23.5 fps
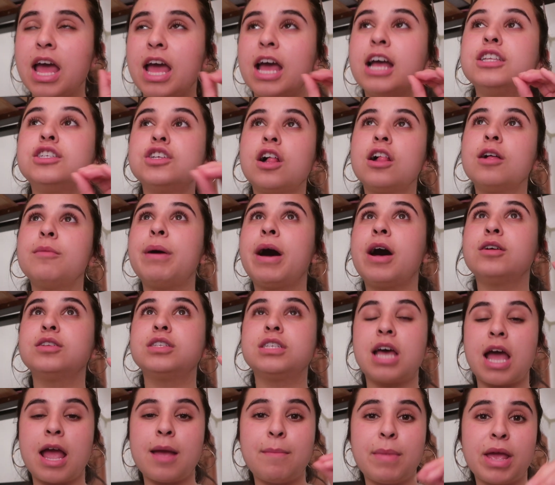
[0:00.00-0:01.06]
it's all about
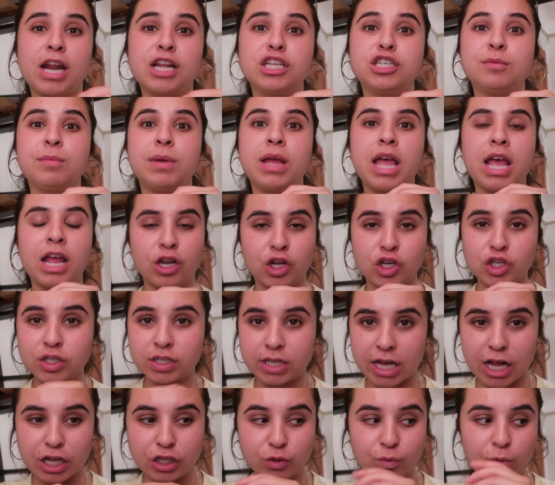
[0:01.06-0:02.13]
time management and your
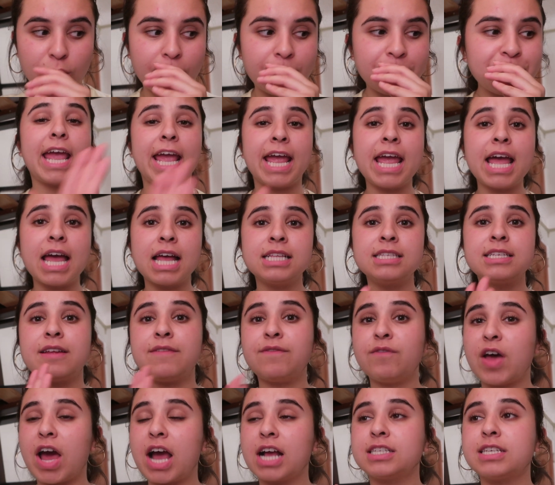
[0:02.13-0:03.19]
schedule. And in
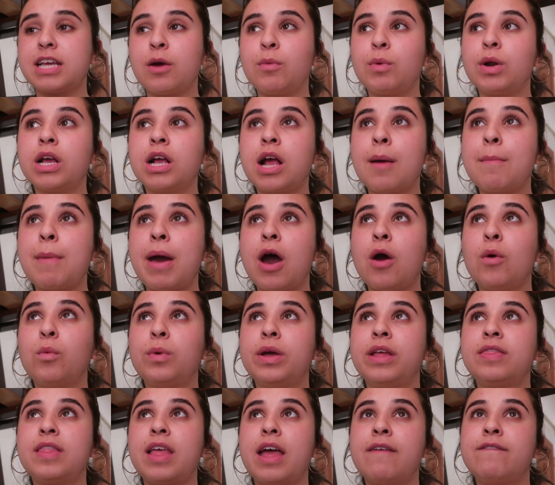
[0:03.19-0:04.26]
fact, I want to come out
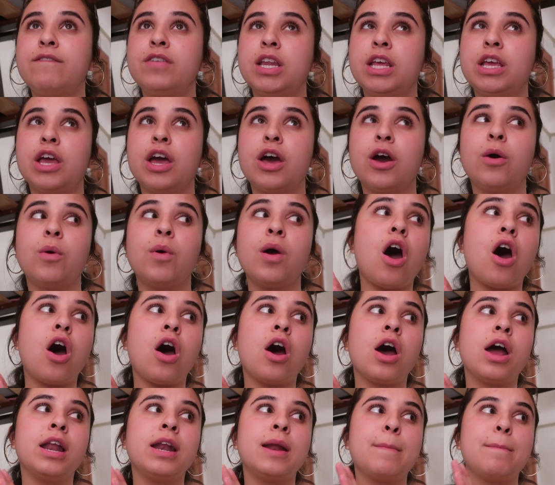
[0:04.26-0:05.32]
with a video
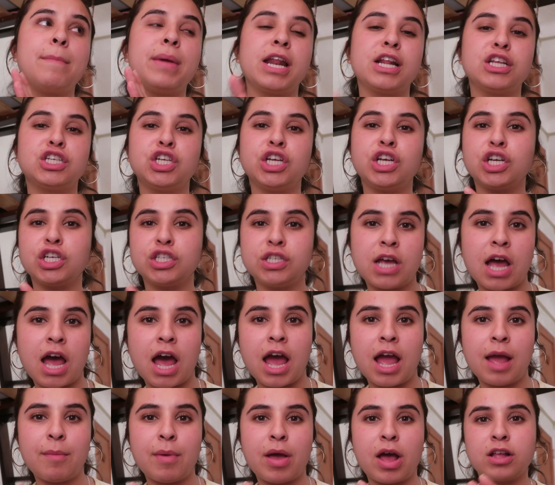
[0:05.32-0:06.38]
on managing your
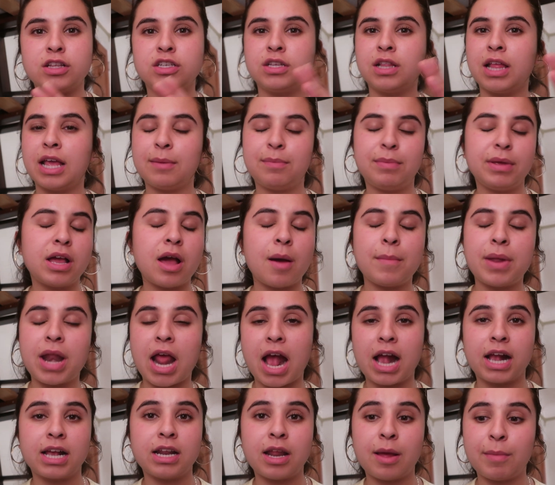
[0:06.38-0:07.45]
time, how to like become an
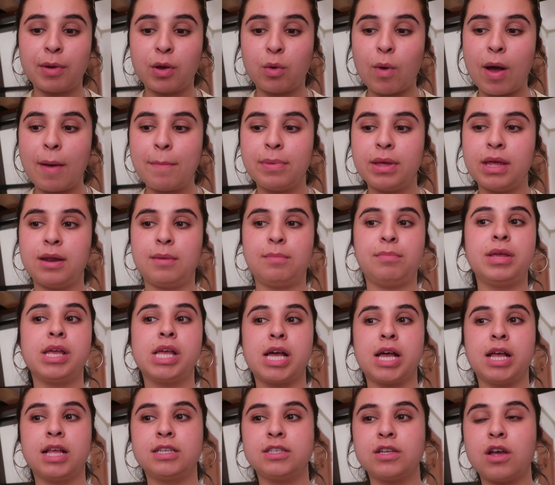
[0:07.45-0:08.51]
academic weapon,
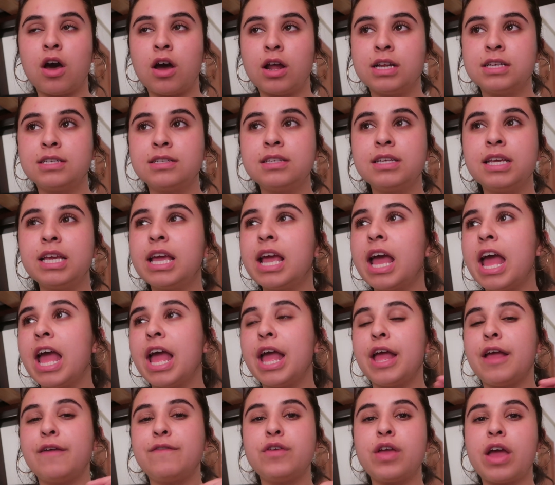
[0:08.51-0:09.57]
because honestly,
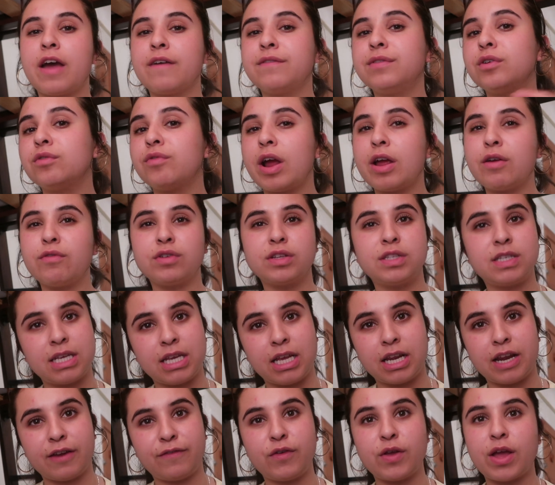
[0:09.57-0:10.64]
if you have the right
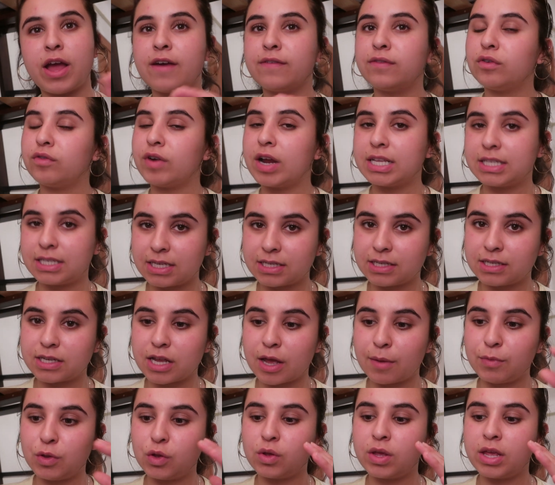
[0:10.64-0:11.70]
routine, if you have the right
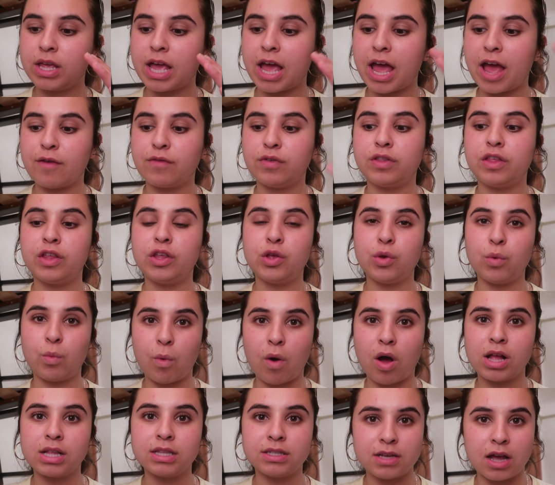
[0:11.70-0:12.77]
system, you can get everything you
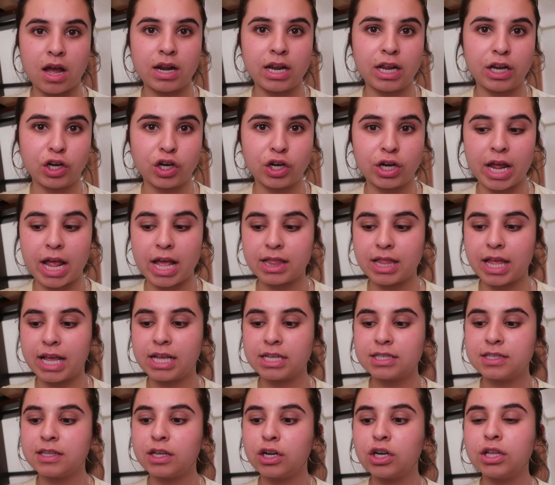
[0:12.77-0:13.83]
want done in your day. Like,
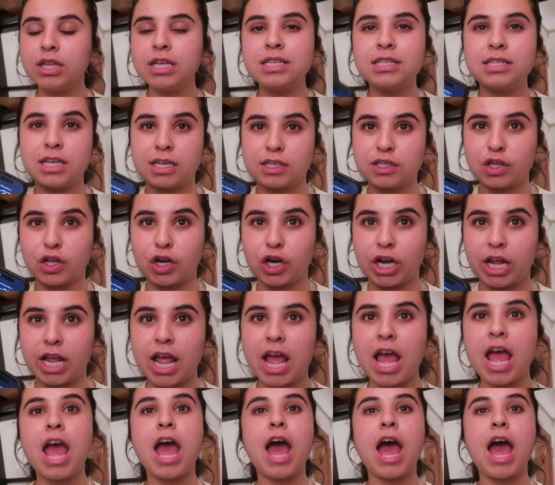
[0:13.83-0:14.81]
it's literally 6:30.